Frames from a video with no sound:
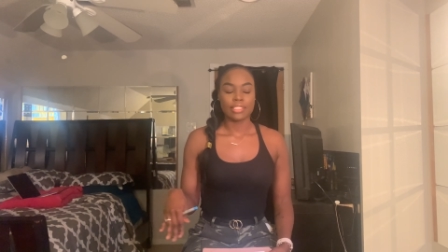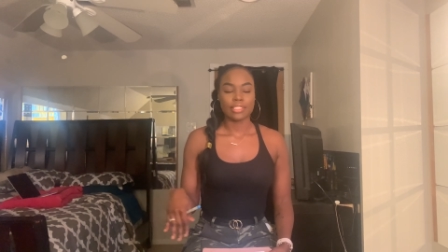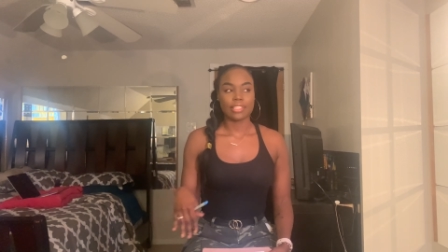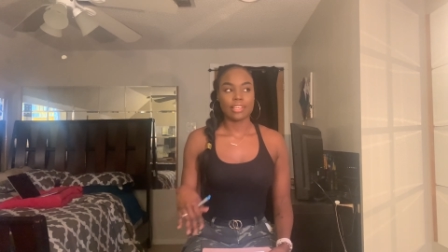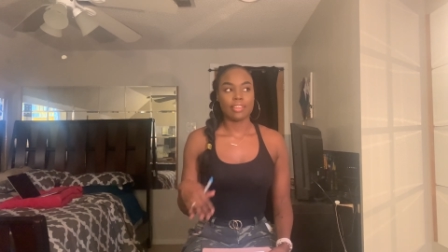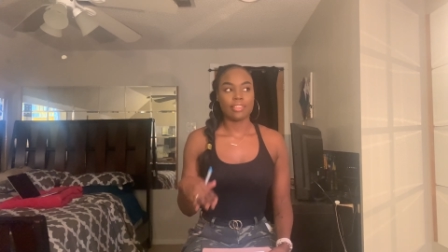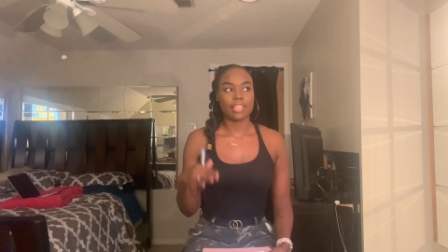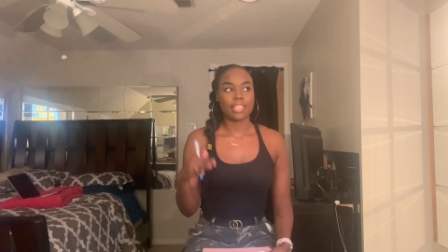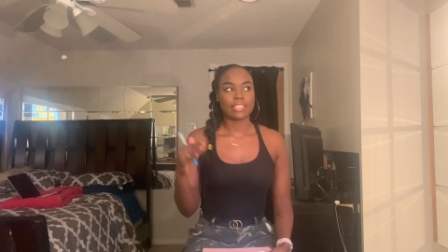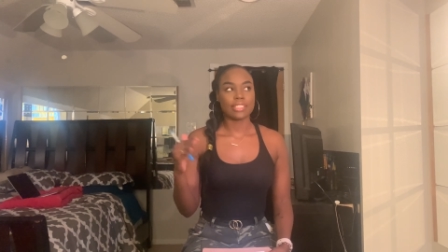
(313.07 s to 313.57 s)

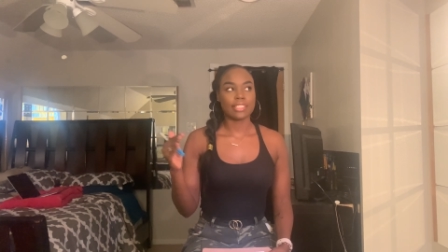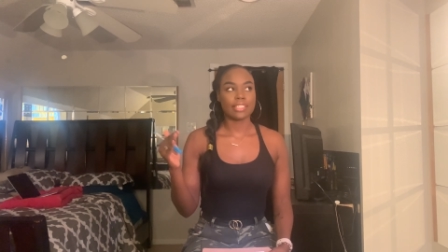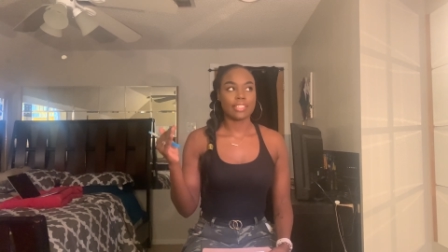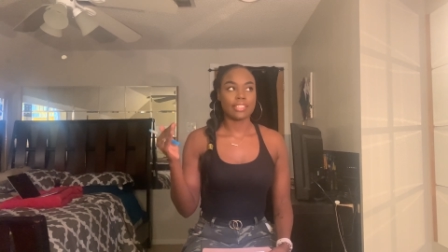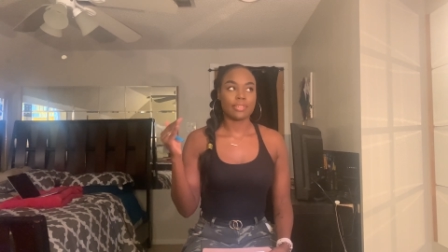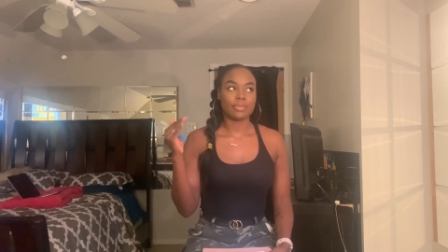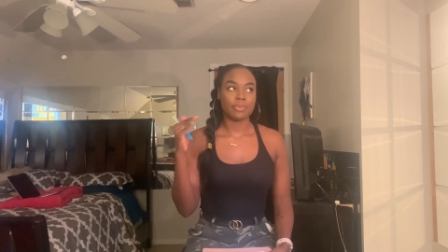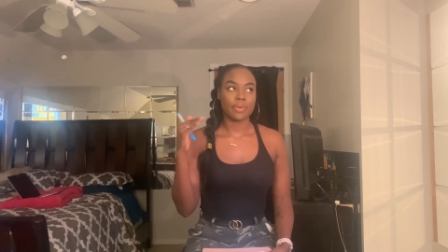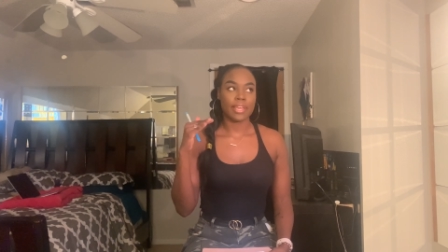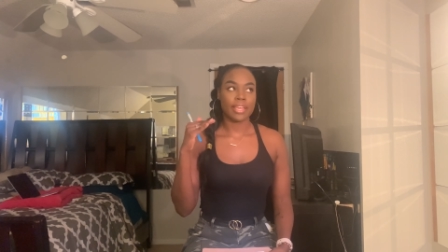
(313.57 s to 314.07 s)
So that's a
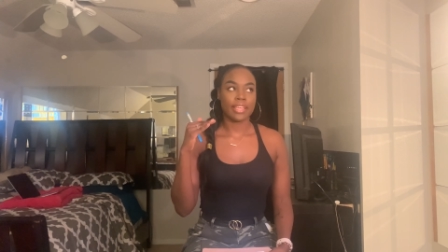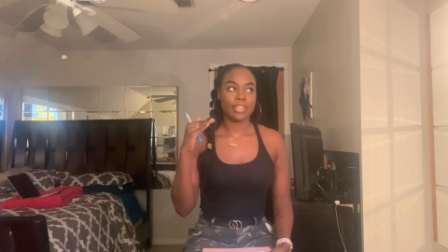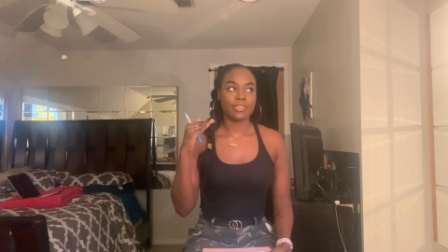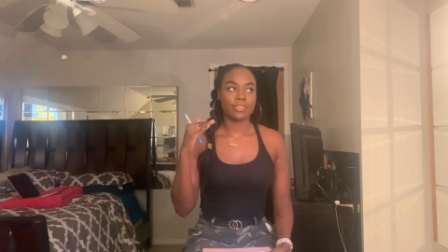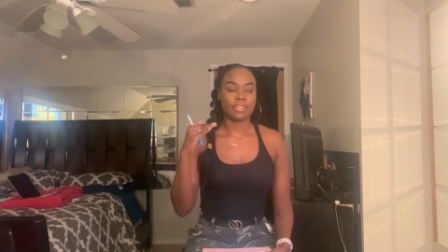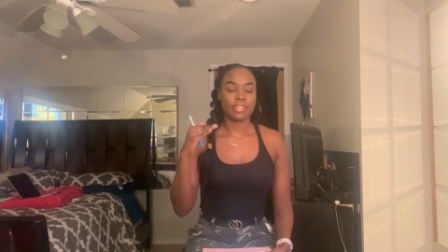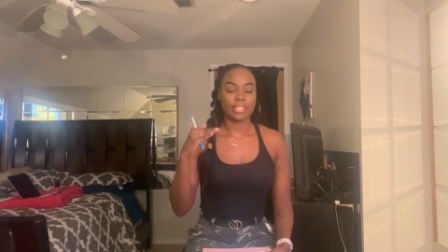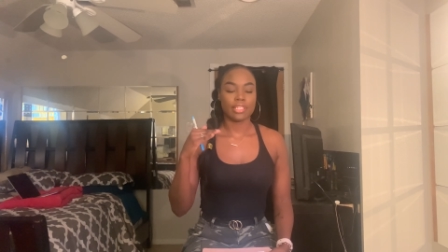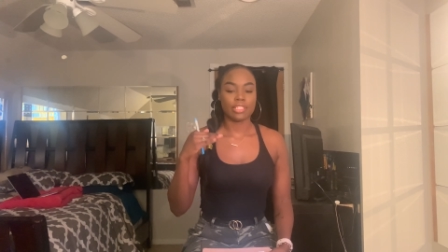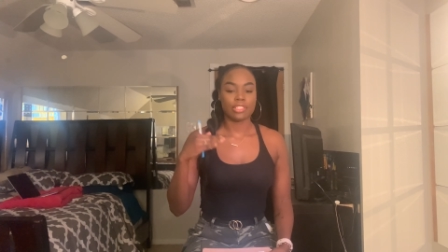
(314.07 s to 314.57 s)
good way
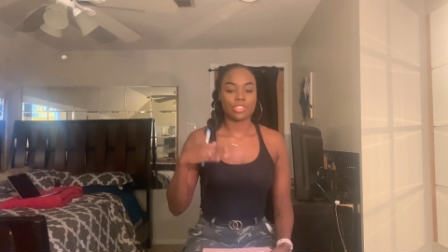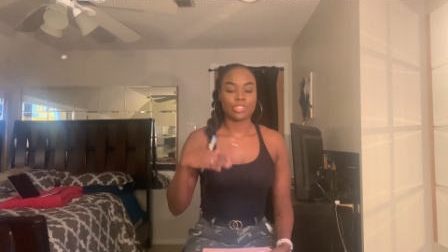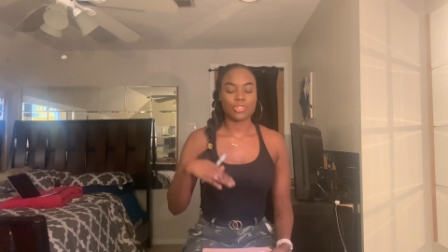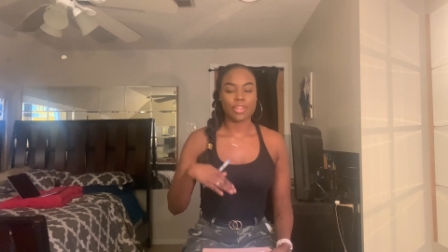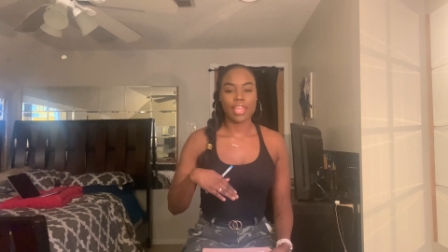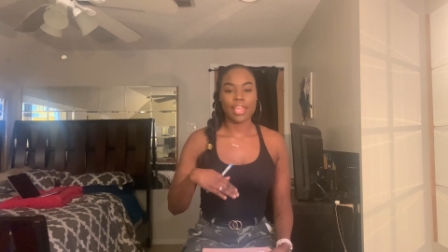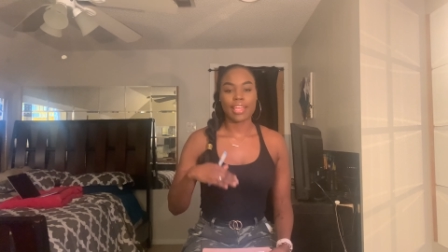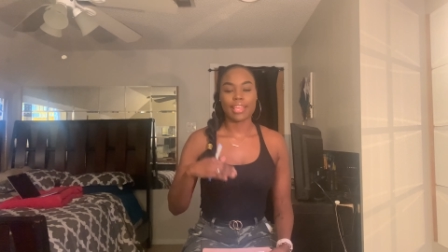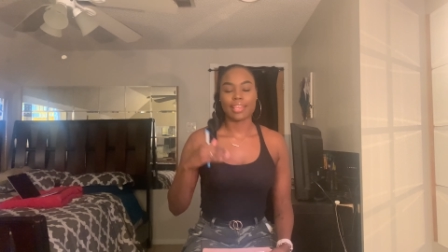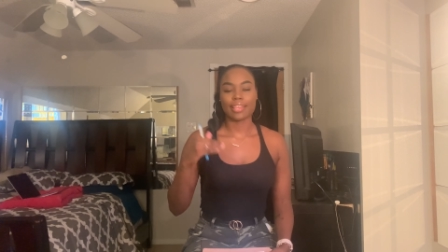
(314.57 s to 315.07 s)
you can
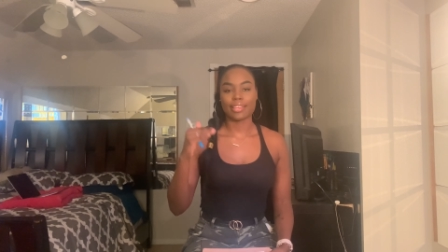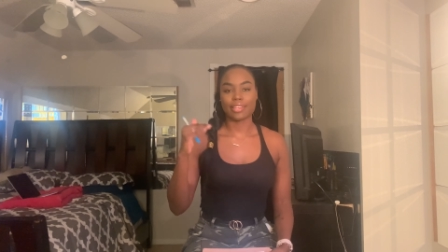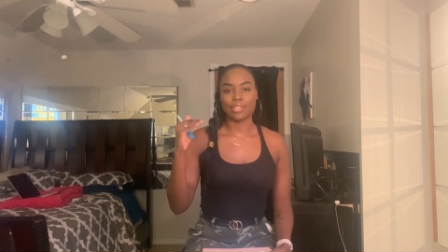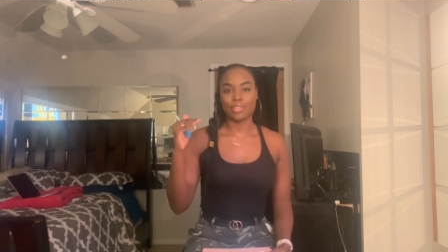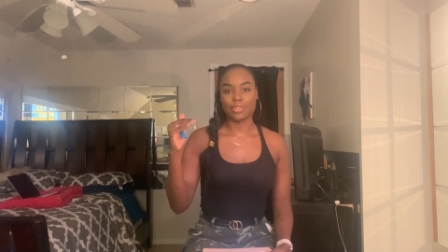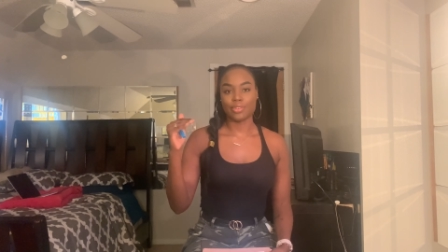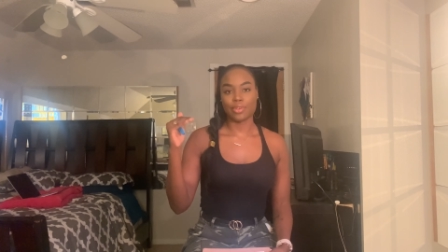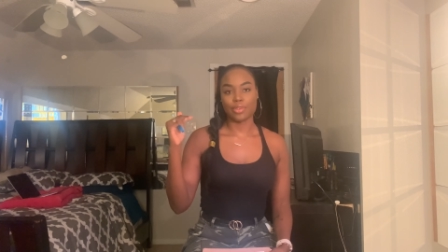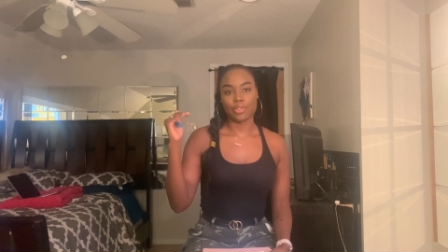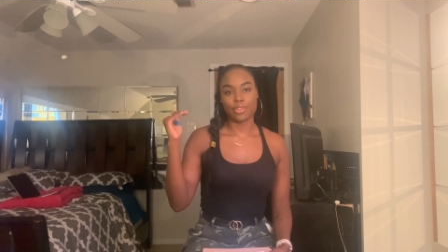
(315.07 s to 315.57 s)
track,
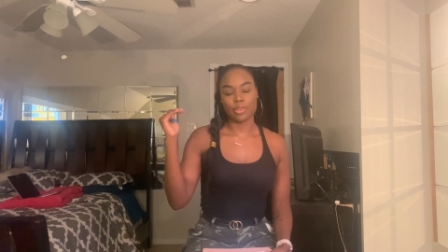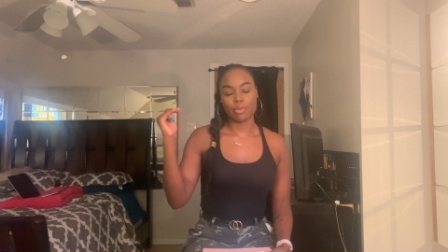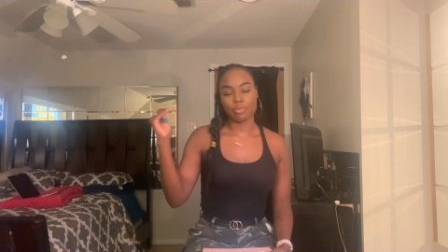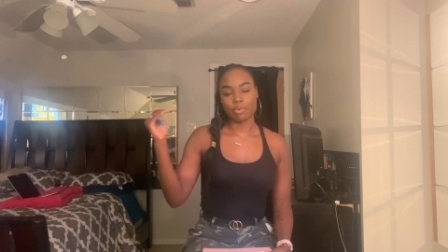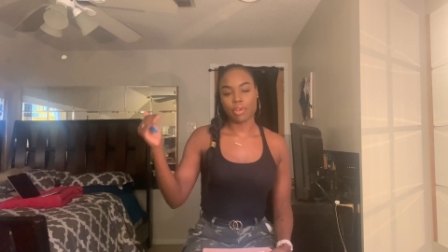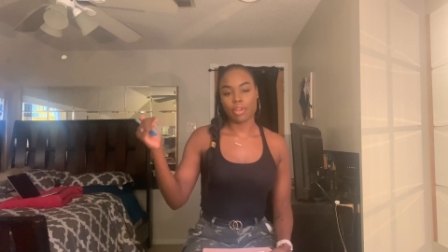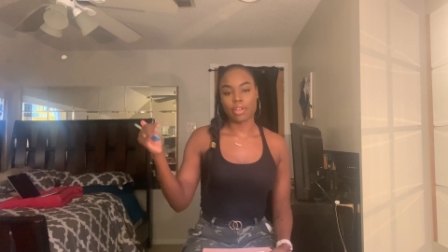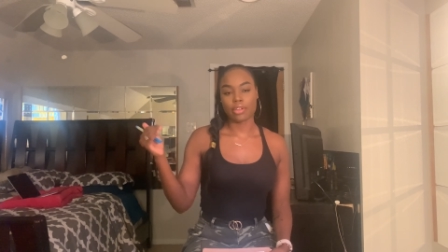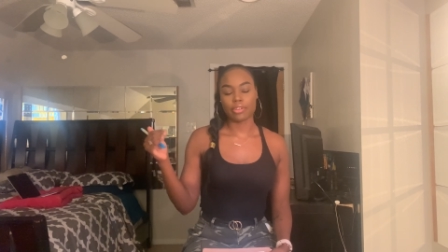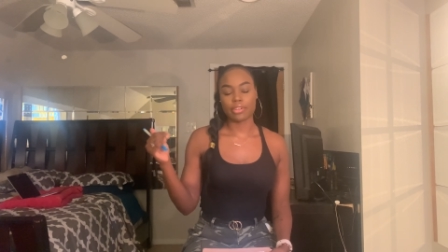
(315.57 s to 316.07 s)
your
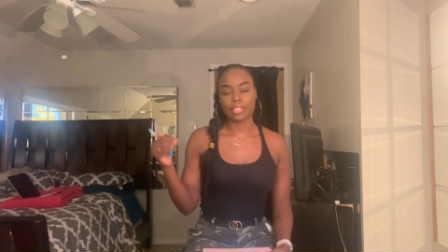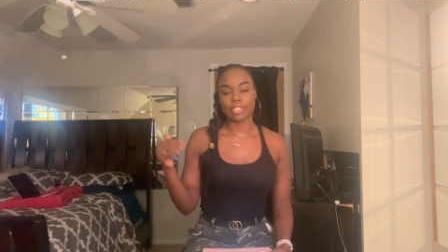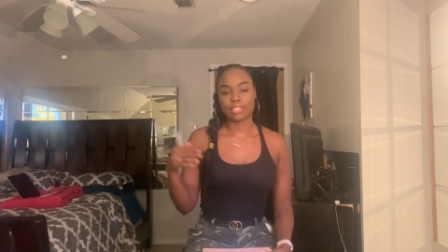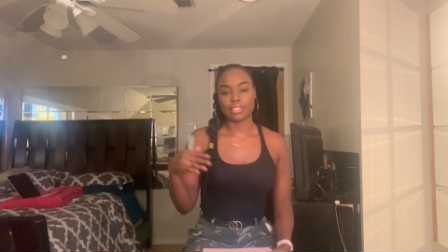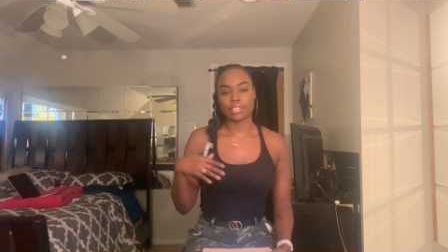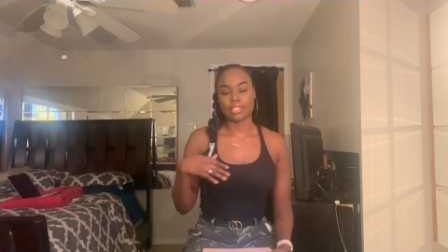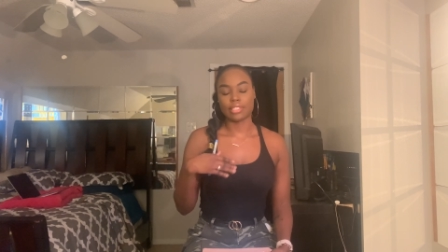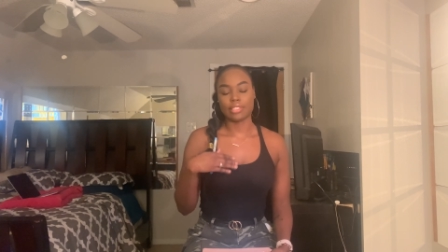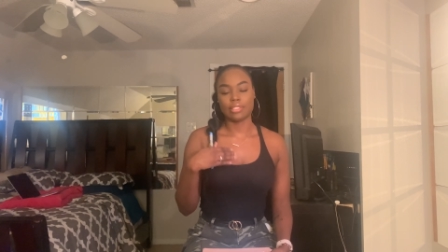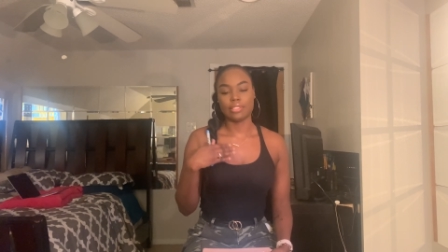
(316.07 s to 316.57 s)
progress
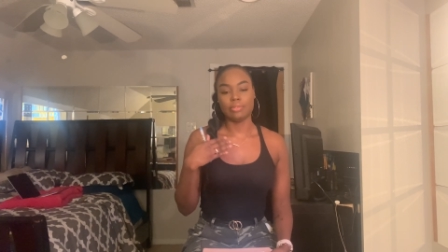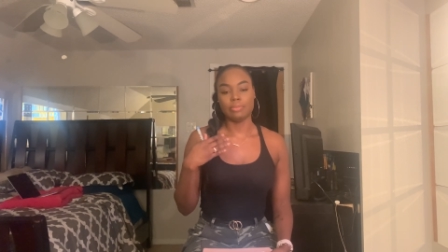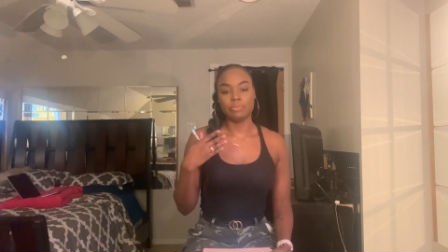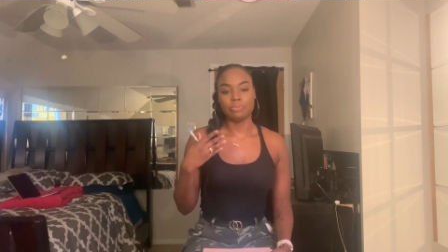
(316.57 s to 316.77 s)
and